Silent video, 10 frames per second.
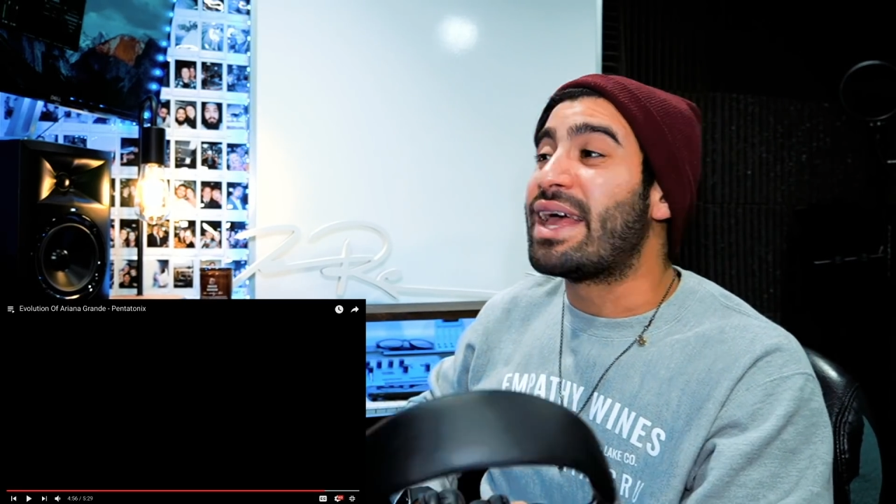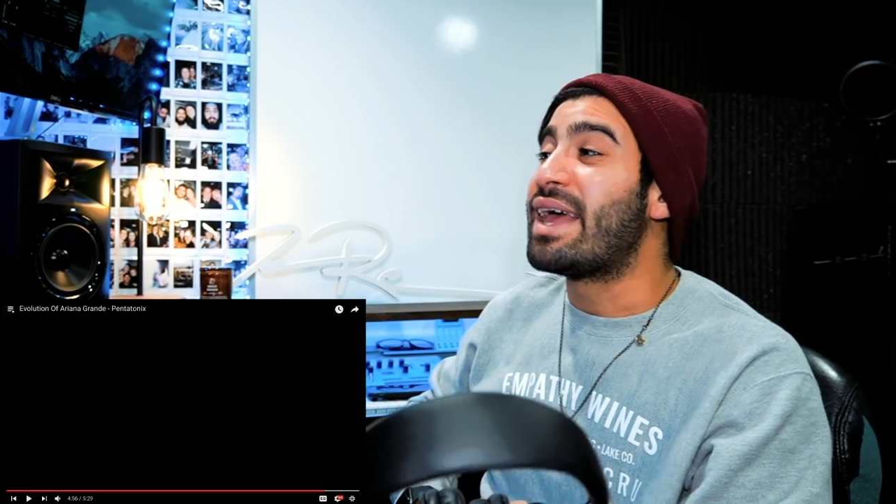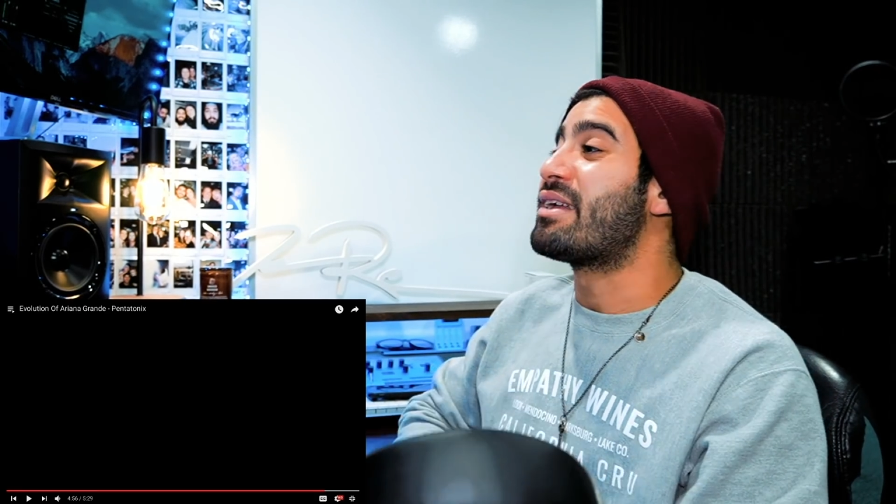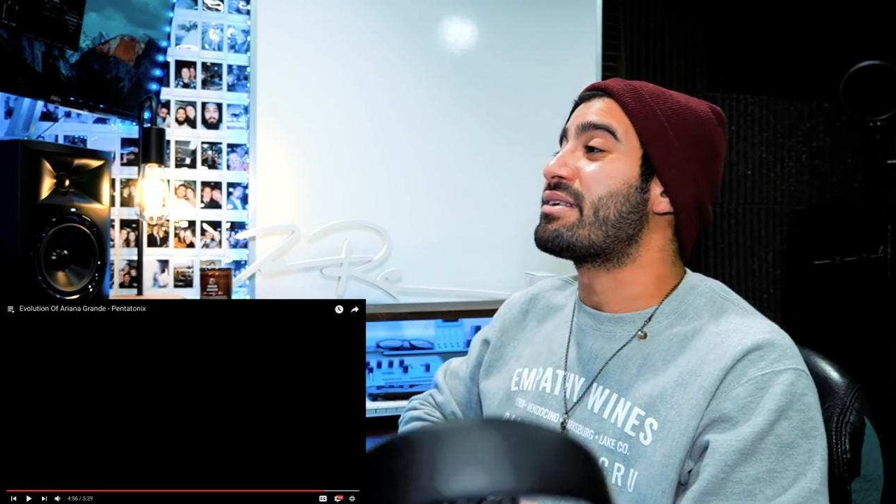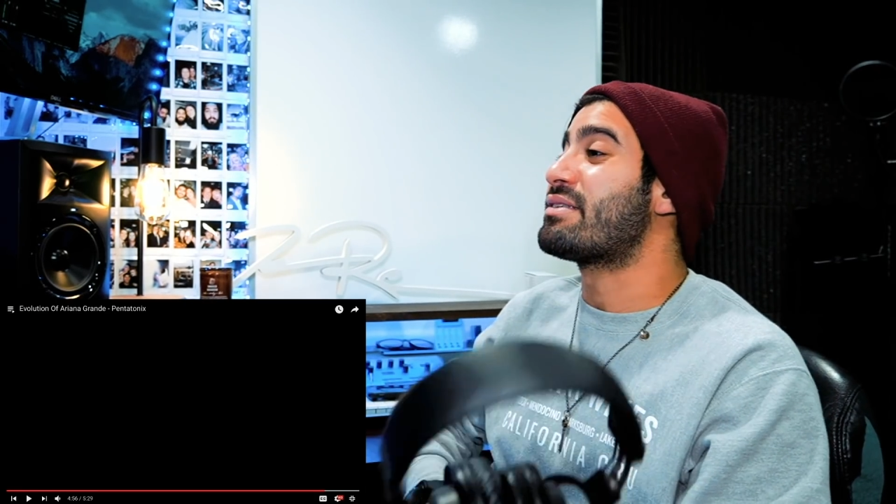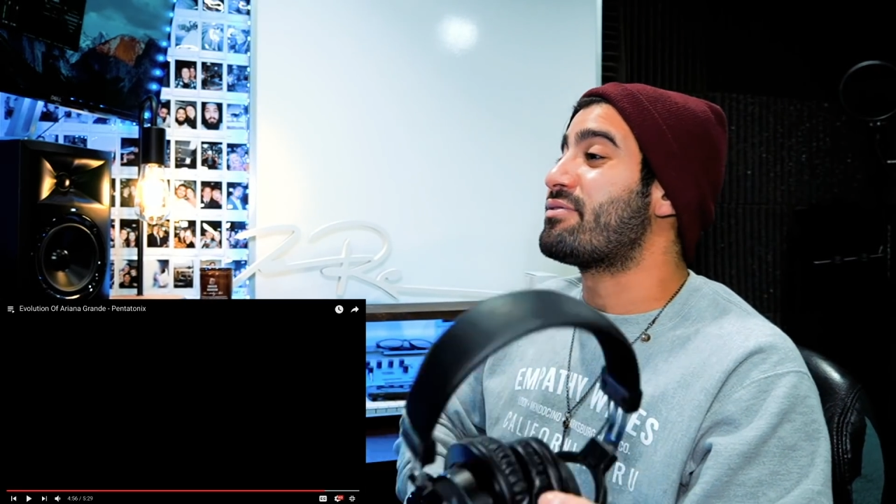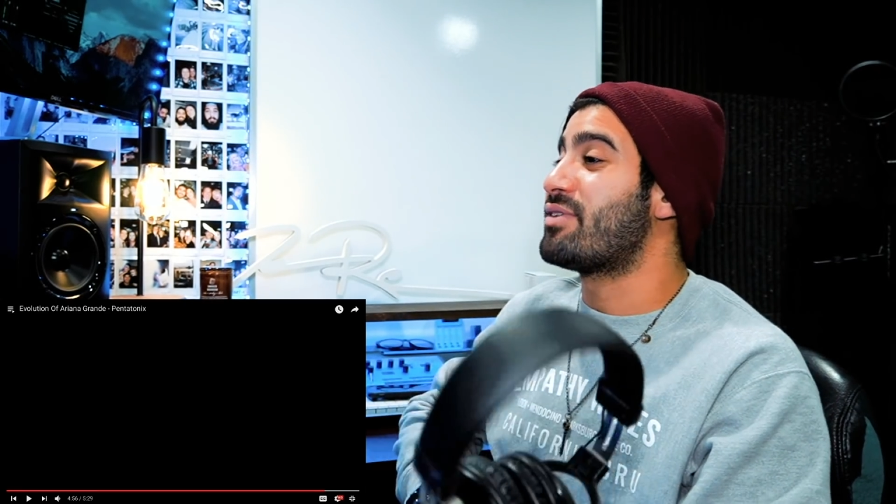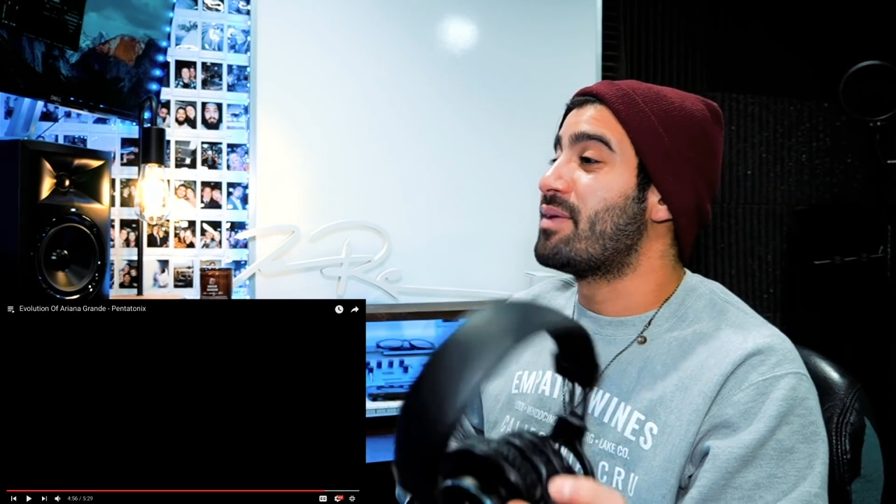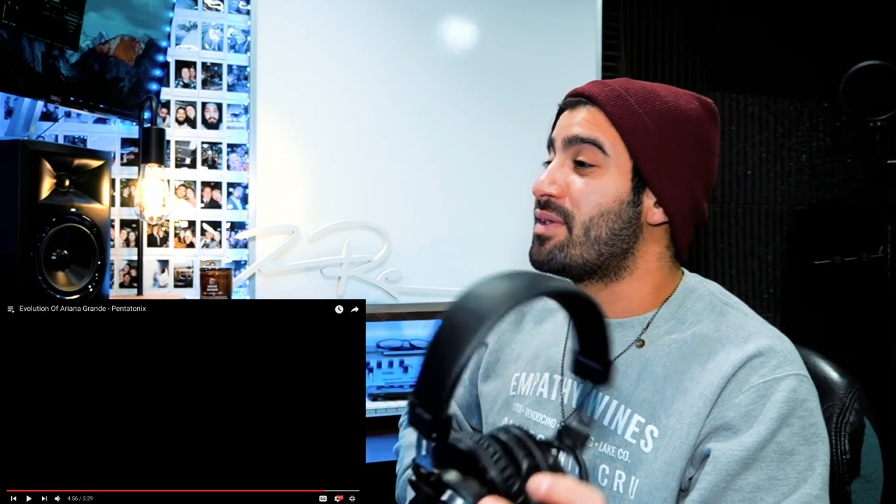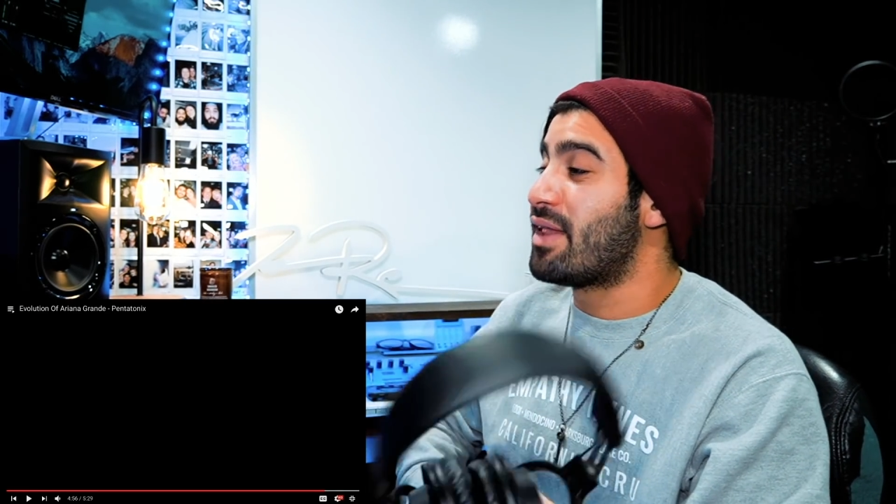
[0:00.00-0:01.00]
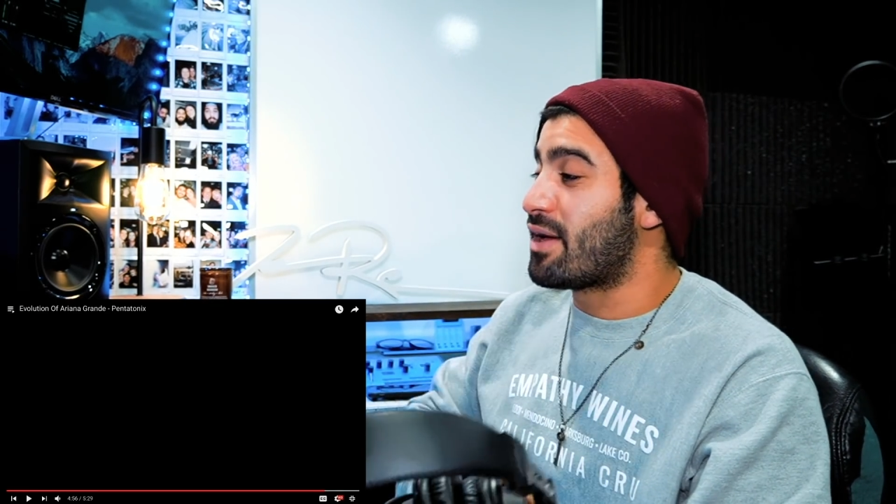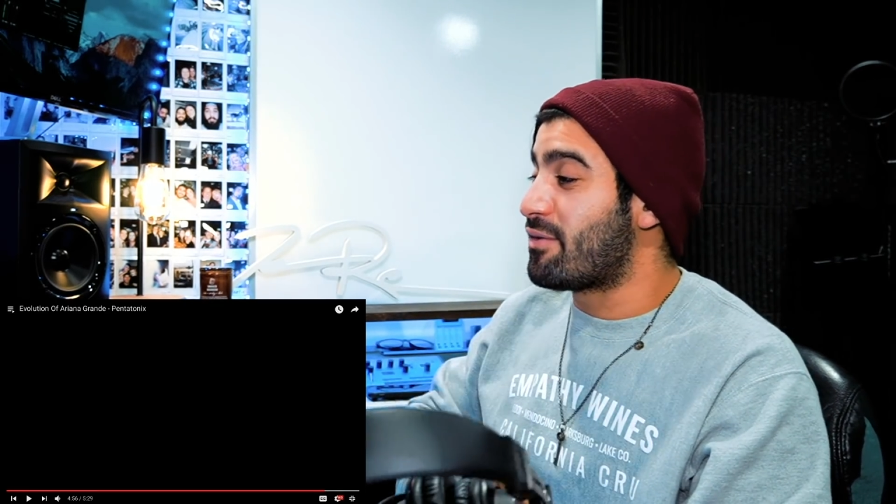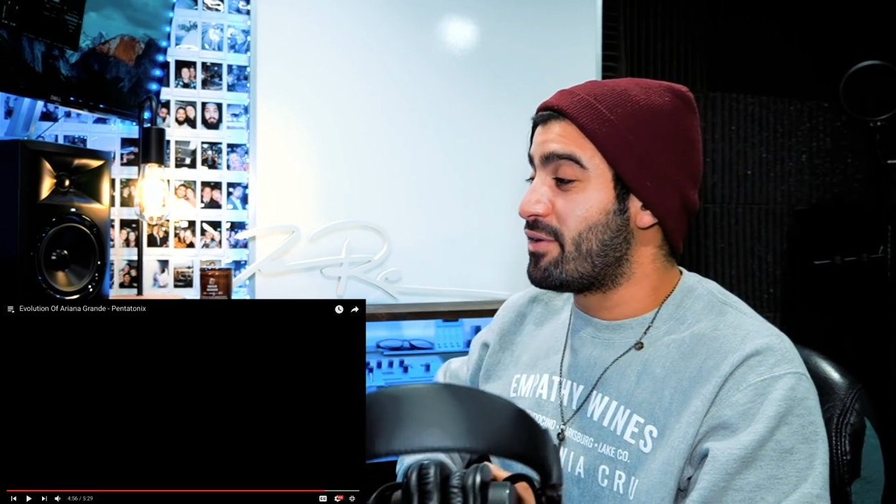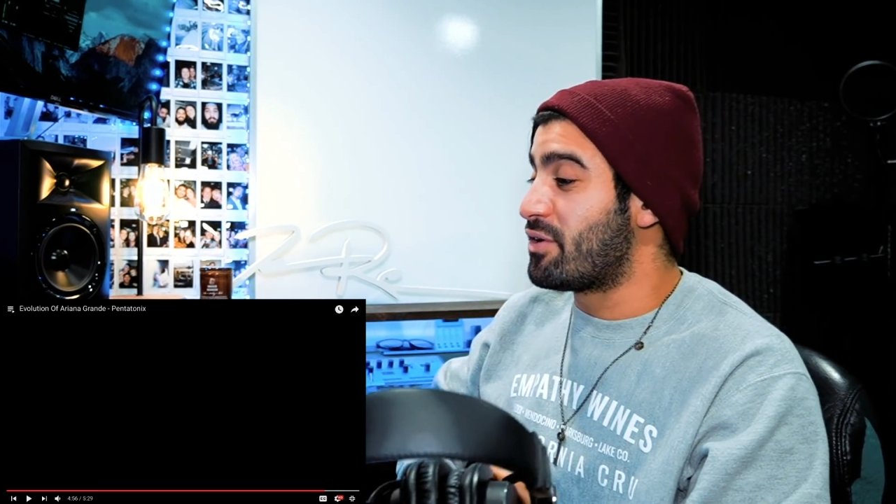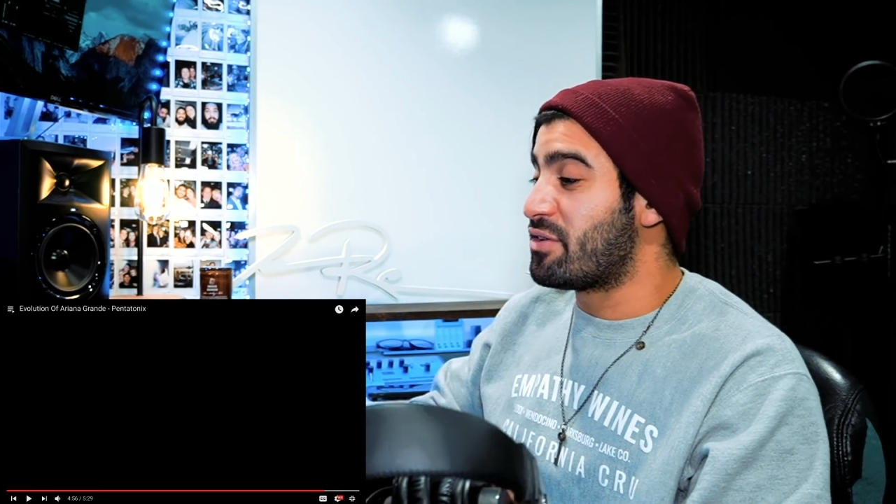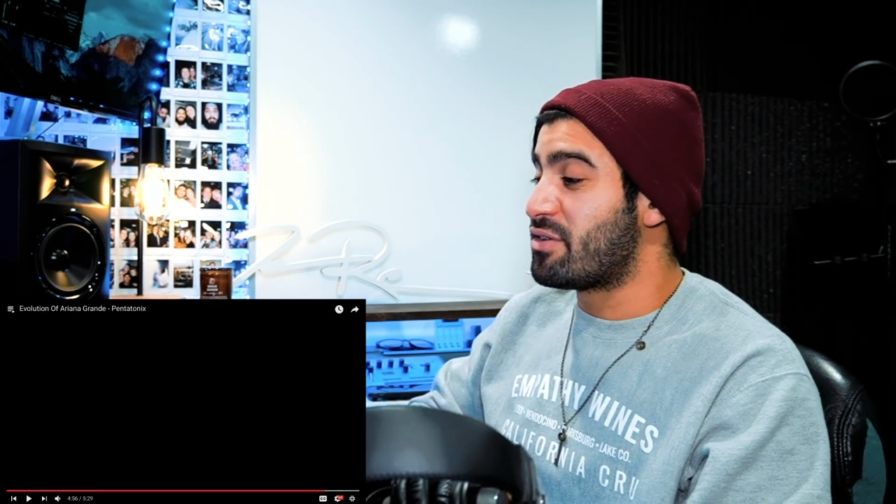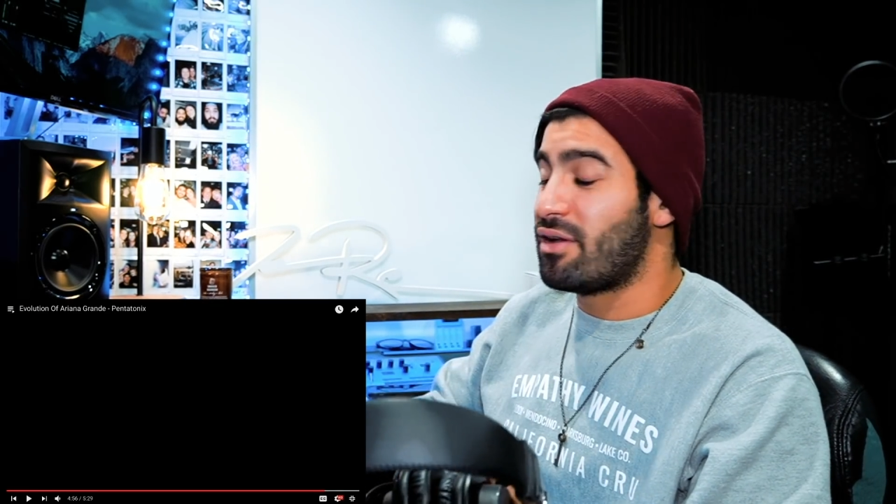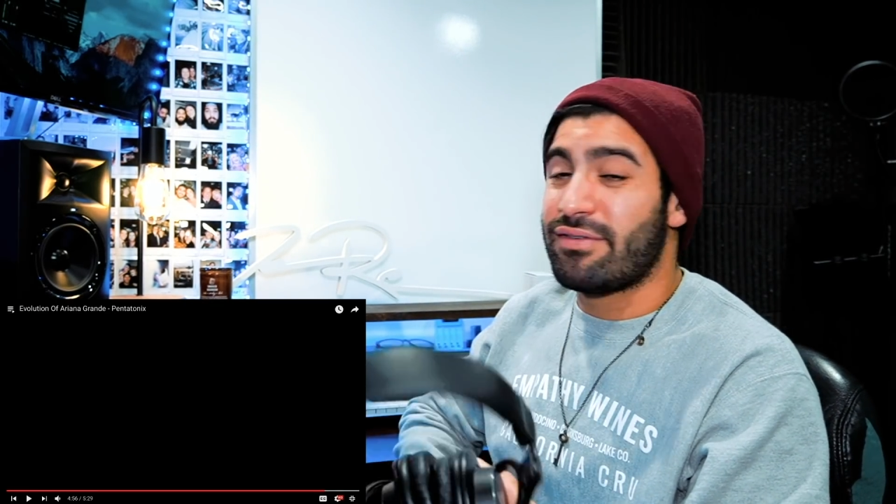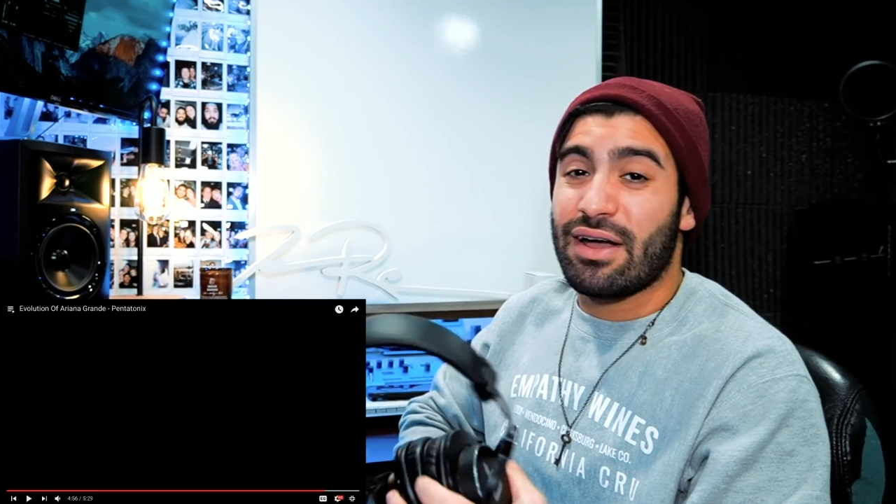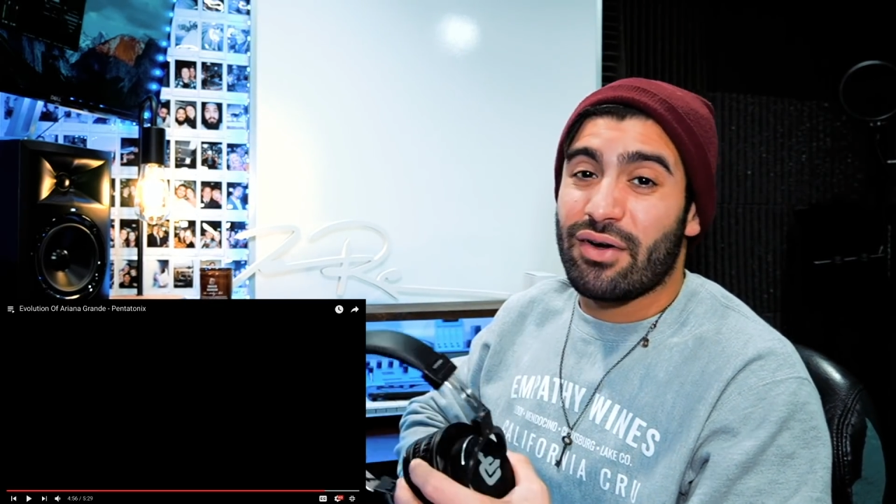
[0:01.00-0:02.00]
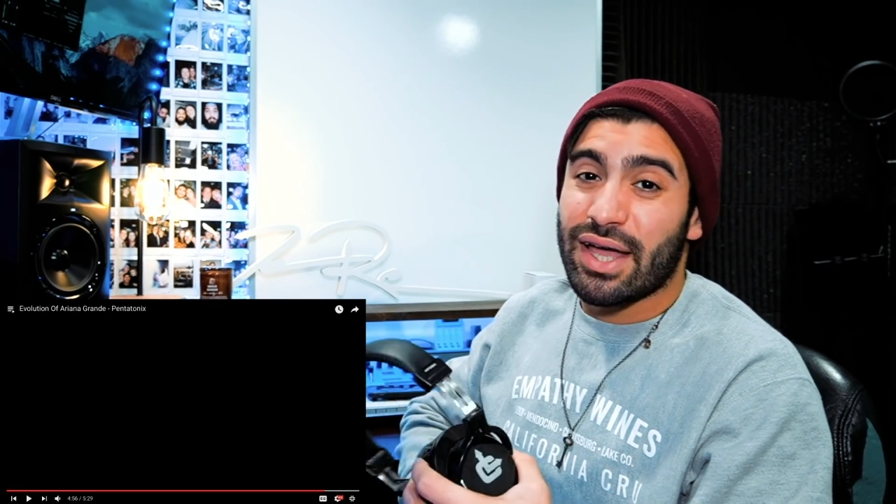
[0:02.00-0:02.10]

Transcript: takes for them to like figure this stuff out